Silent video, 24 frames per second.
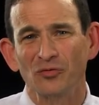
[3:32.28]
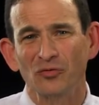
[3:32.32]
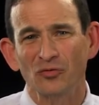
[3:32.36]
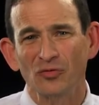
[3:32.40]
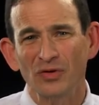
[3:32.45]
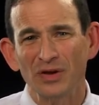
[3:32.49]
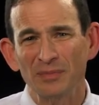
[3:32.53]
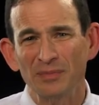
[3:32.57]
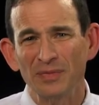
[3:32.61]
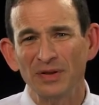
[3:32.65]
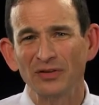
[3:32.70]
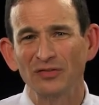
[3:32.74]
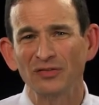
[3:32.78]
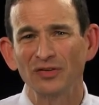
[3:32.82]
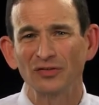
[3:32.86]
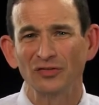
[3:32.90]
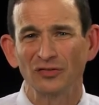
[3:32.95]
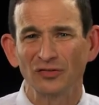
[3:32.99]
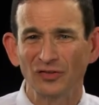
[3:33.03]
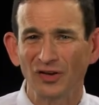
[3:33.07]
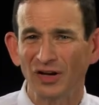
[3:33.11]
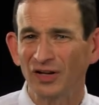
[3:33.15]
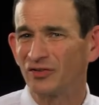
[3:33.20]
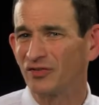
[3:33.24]
Treatments
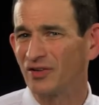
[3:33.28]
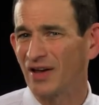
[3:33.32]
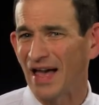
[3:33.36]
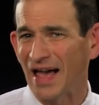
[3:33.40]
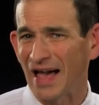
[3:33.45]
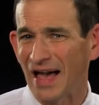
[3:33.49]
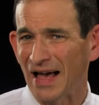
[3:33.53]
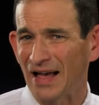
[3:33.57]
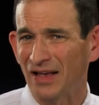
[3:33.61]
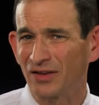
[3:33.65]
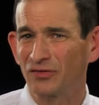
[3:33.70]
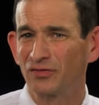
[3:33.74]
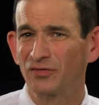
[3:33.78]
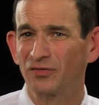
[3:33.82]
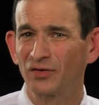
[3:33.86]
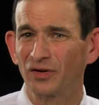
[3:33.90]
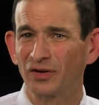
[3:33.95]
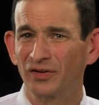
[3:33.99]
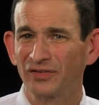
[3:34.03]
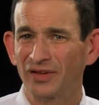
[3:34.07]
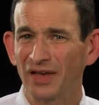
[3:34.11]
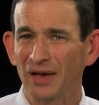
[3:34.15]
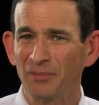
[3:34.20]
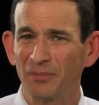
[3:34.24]
such as, for
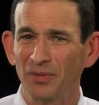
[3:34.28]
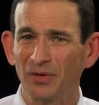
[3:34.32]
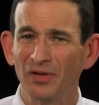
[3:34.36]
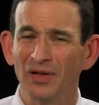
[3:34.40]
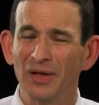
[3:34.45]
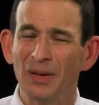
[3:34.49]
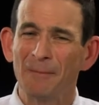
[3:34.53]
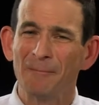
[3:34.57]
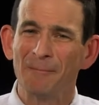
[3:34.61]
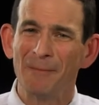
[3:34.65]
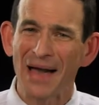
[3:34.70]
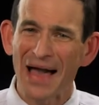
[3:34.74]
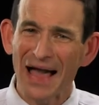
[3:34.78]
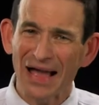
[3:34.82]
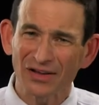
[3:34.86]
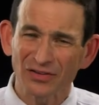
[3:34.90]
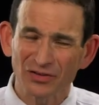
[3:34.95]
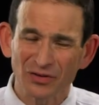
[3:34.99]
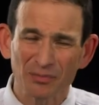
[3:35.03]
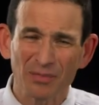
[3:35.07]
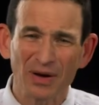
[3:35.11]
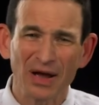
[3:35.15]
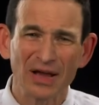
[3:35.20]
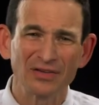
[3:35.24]
example,
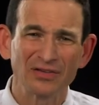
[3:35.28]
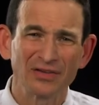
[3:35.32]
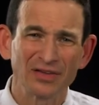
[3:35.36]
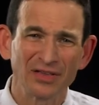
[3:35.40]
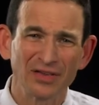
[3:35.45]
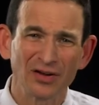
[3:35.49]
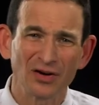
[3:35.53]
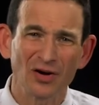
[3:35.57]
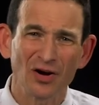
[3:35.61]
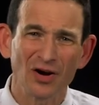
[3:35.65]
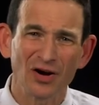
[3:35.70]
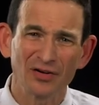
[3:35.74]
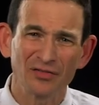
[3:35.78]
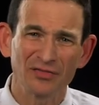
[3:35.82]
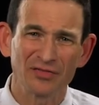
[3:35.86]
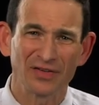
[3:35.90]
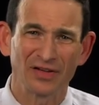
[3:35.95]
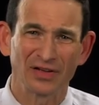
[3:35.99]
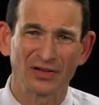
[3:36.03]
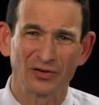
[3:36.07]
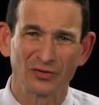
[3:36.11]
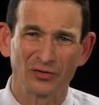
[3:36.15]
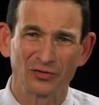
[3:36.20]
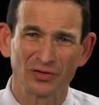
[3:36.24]
maximizing their heart
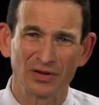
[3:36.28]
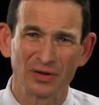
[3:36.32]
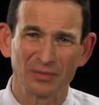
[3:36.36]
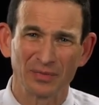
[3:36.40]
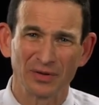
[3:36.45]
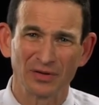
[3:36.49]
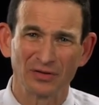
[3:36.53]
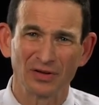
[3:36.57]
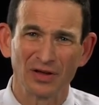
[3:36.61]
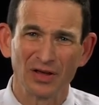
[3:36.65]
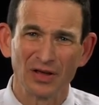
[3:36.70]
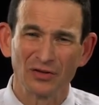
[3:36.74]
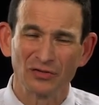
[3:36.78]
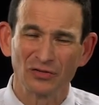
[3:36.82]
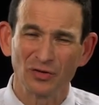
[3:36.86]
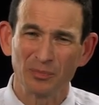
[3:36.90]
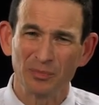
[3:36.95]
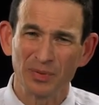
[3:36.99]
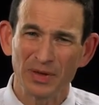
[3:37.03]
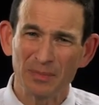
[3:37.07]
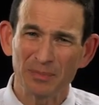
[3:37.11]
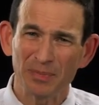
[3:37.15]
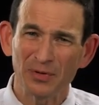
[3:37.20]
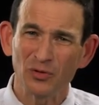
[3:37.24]
failure treatments. So
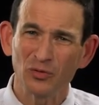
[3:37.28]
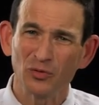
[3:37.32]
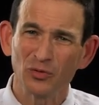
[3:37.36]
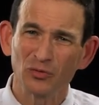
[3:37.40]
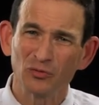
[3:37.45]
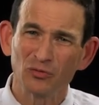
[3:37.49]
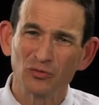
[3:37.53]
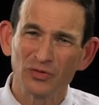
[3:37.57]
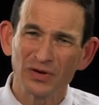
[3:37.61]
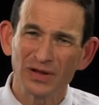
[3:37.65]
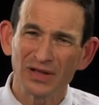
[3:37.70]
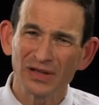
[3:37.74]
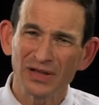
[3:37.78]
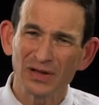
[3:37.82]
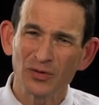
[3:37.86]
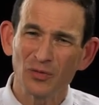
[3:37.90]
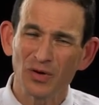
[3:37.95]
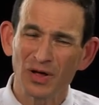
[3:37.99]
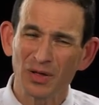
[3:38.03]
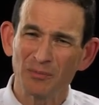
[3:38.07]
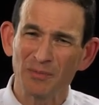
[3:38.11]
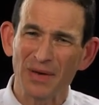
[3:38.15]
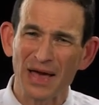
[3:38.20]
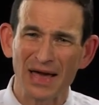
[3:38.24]
people who are really
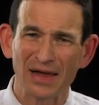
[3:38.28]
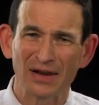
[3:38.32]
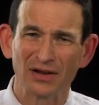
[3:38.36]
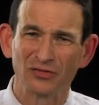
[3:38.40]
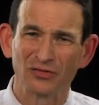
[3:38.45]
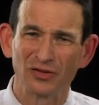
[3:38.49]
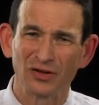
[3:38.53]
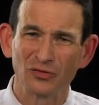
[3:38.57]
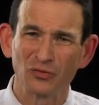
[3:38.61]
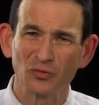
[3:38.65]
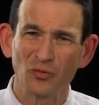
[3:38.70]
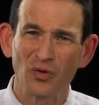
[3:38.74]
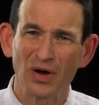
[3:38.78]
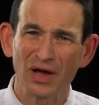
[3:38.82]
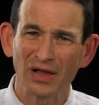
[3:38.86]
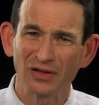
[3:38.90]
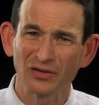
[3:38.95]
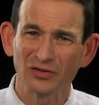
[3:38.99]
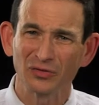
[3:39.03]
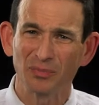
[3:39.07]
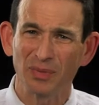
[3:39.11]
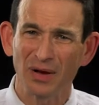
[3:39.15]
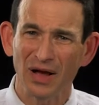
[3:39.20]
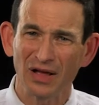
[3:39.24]
well managed as well
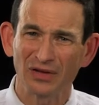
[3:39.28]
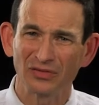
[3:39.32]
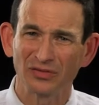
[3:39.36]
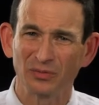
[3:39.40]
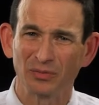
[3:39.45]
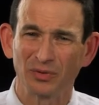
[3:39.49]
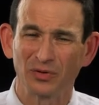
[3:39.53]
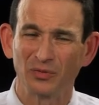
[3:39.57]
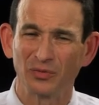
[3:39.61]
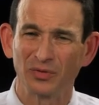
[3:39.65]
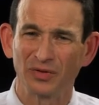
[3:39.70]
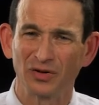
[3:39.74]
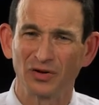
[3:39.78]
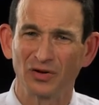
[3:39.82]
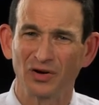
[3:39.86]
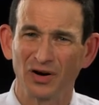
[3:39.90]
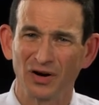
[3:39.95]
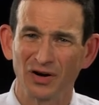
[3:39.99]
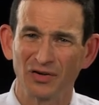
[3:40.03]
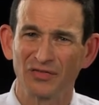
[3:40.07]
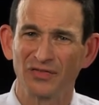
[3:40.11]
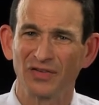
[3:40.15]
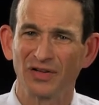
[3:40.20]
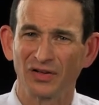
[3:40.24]
as possible with their
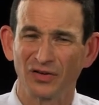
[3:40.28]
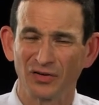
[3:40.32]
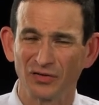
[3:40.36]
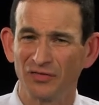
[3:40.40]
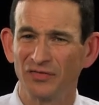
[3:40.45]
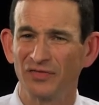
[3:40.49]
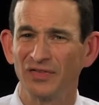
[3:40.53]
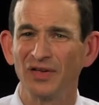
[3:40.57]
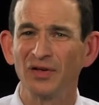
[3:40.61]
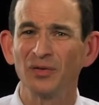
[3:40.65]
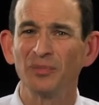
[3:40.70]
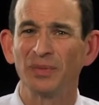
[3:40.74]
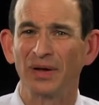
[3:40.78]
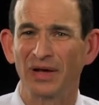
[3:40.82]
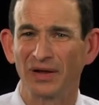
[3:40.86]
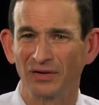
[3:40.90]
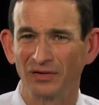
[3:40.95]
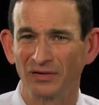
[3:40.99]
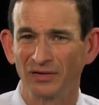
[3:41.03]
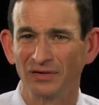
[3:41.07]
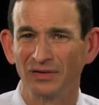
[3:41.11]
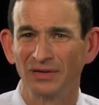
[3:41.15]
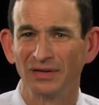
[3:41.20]
heart failure feel better.